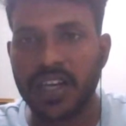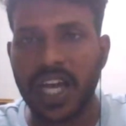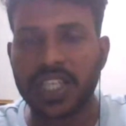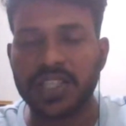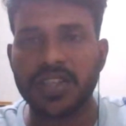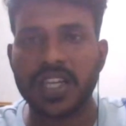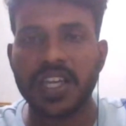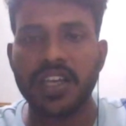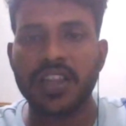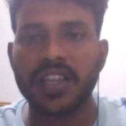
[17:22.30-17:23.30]
out by dV
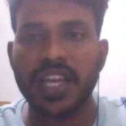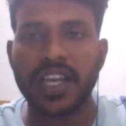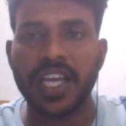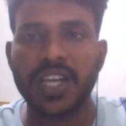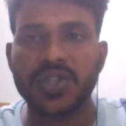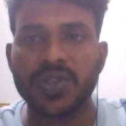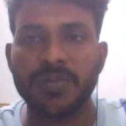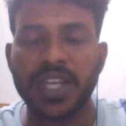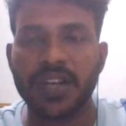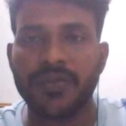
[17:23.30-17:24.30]
also
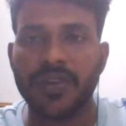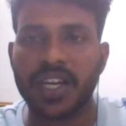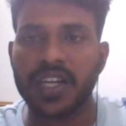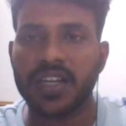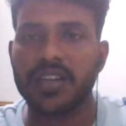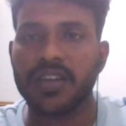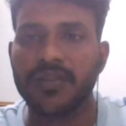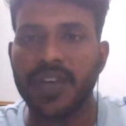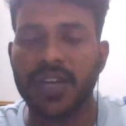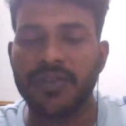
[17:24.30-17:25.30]
-1 gain would be
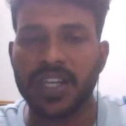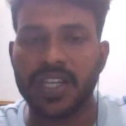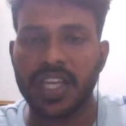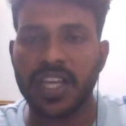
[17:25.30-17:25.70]
-1.